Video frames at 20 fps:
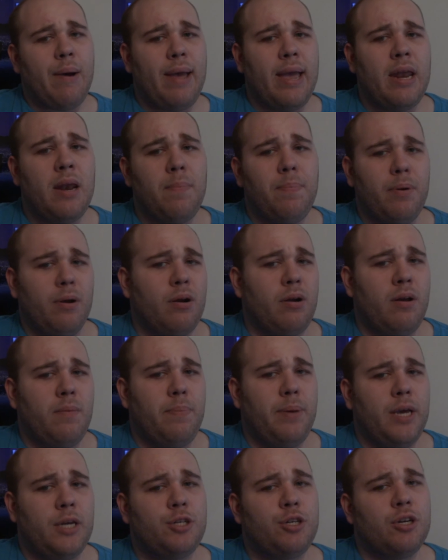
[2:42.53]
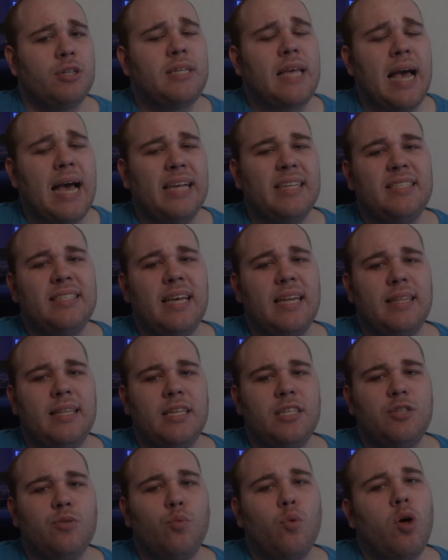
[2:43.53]
Annapurna Pictures has set
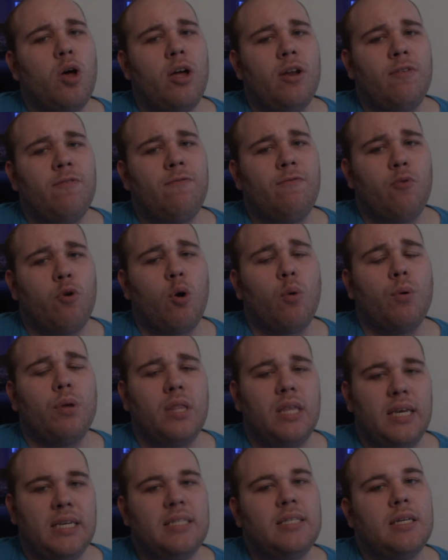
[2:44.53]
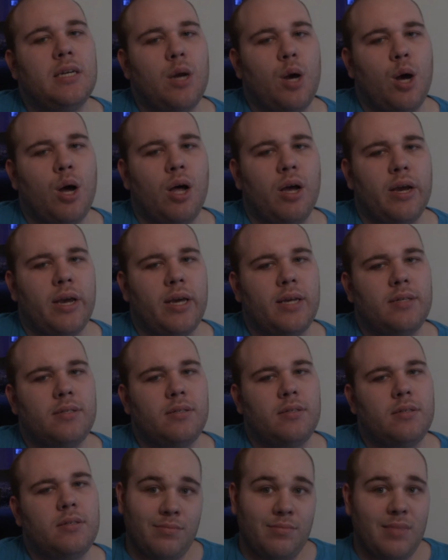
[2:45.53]
this one for release in
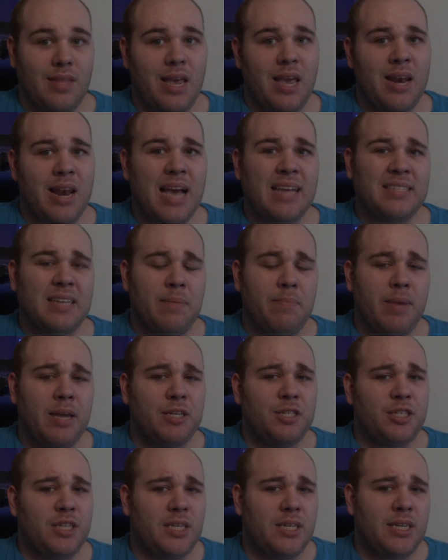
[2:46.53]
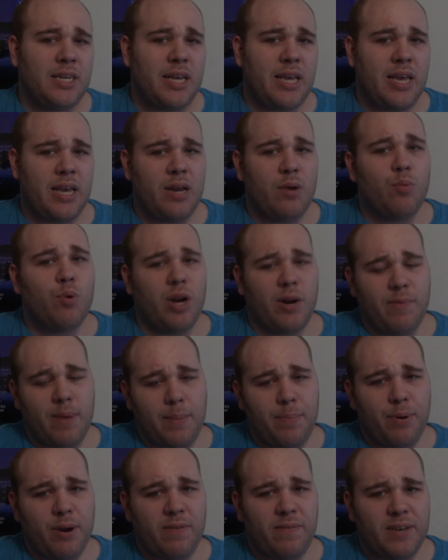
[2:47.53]
August. And as I mentioned in one of
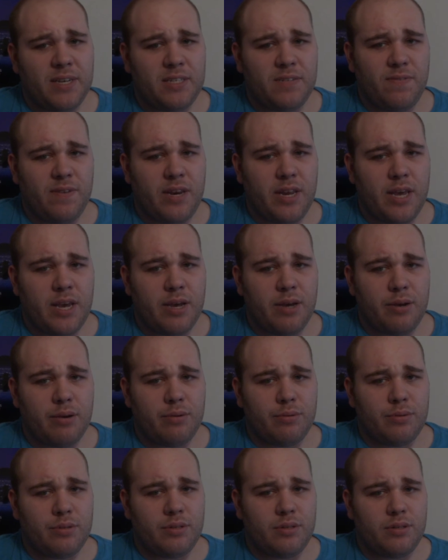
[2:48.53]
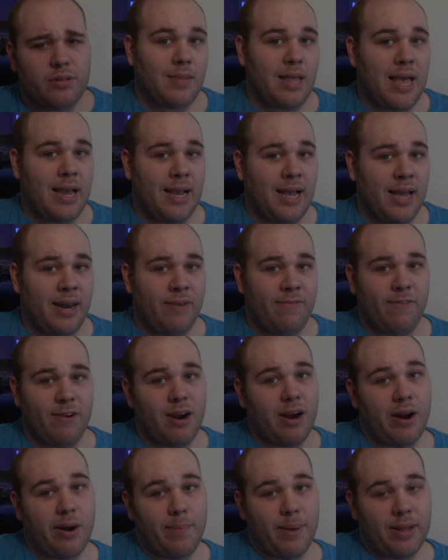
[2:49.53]
my previous videos, I kind of
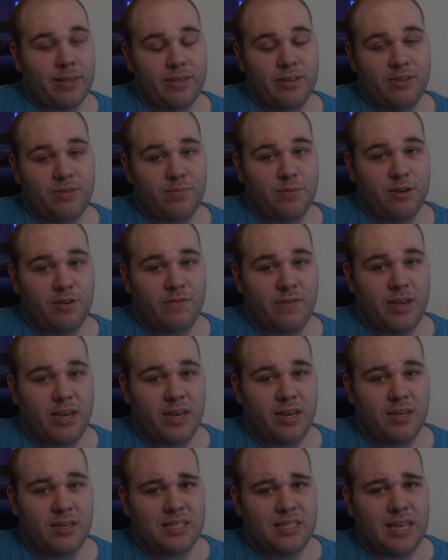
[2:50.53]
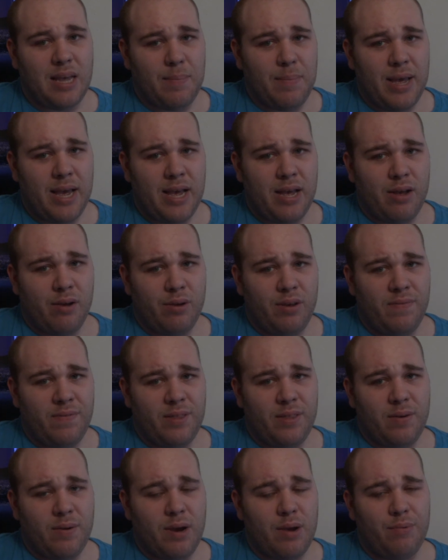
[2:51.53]
forgot about this movie somehow,
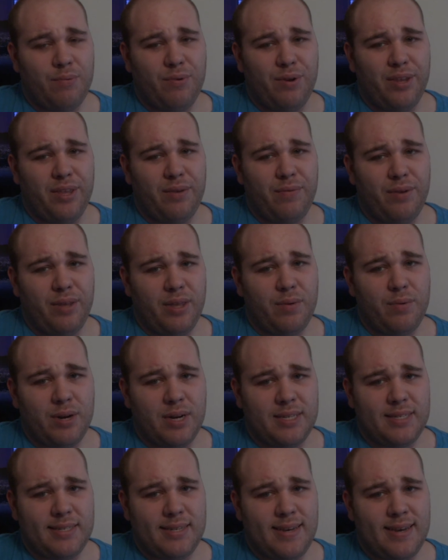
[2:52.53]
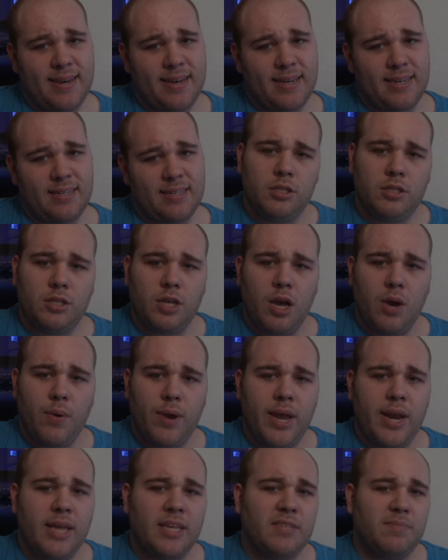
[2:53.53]
even though I really, really want to see it. So
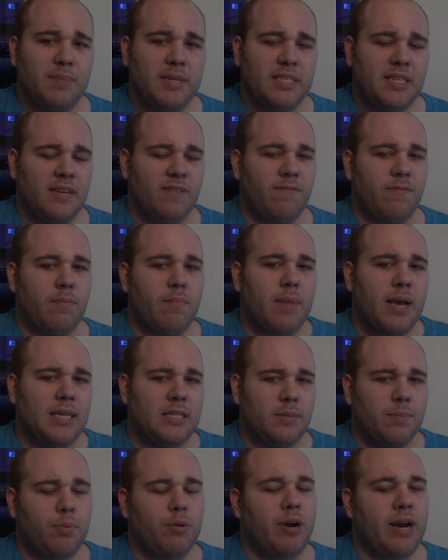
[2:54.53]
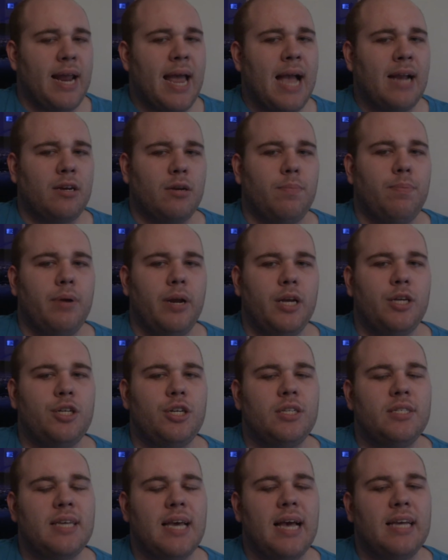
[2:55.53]
it is missing from my supporting actor
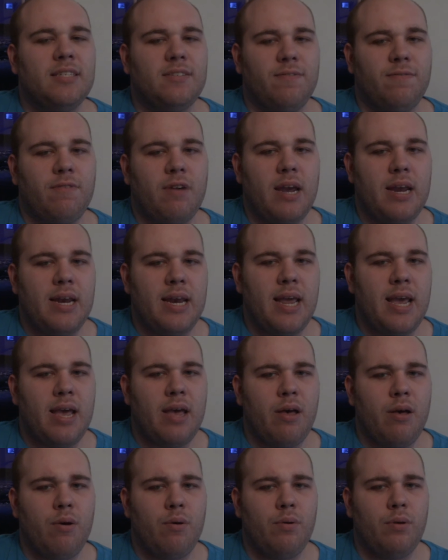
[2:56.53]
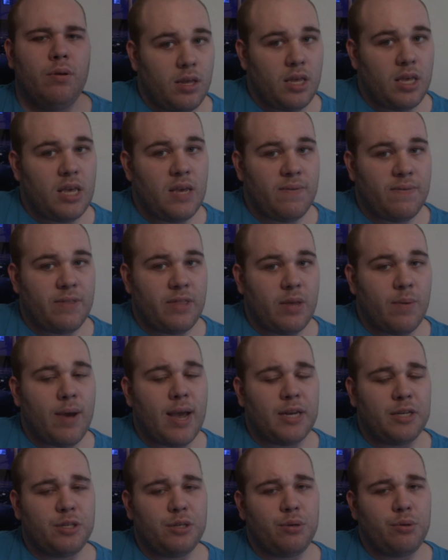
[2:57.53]
predictions as of right now, even though
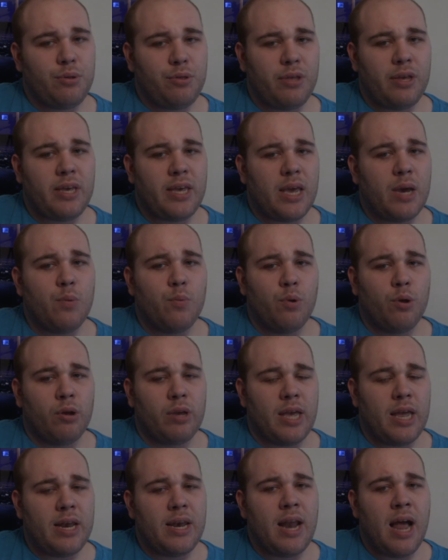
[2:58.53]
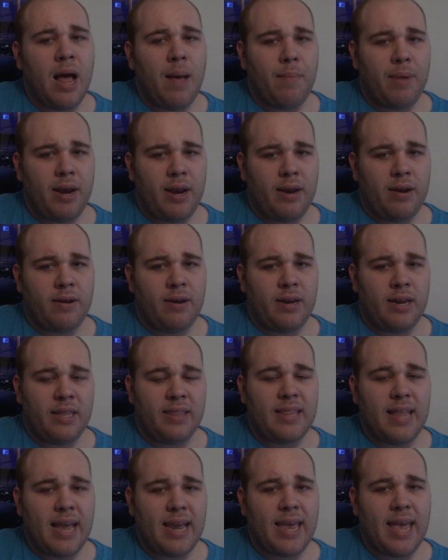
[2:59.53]
I do think it will get nominated
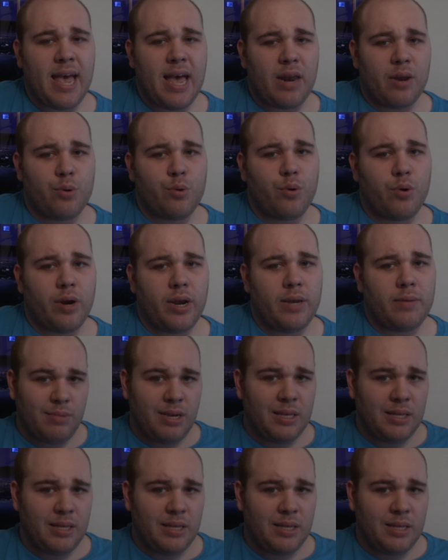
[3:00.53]
in that category.